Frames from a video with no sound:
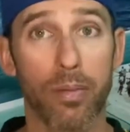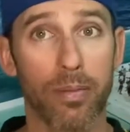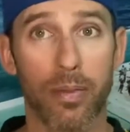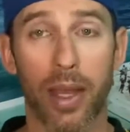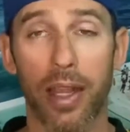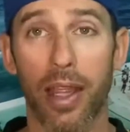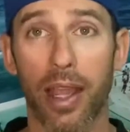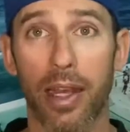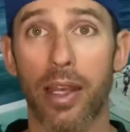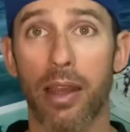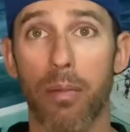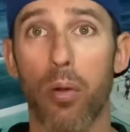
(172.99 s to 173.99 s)
at
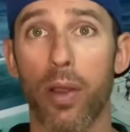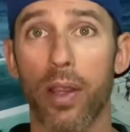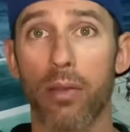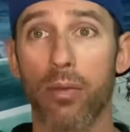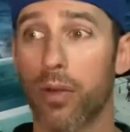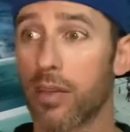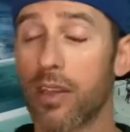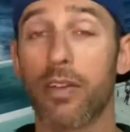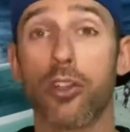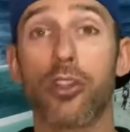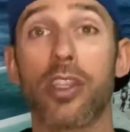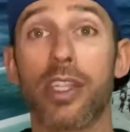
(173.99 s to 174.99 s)
any point with even
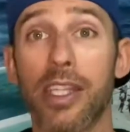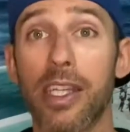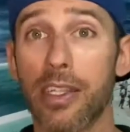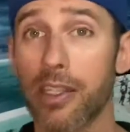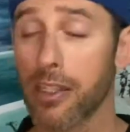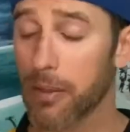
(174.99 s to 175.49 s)
just a sneeze.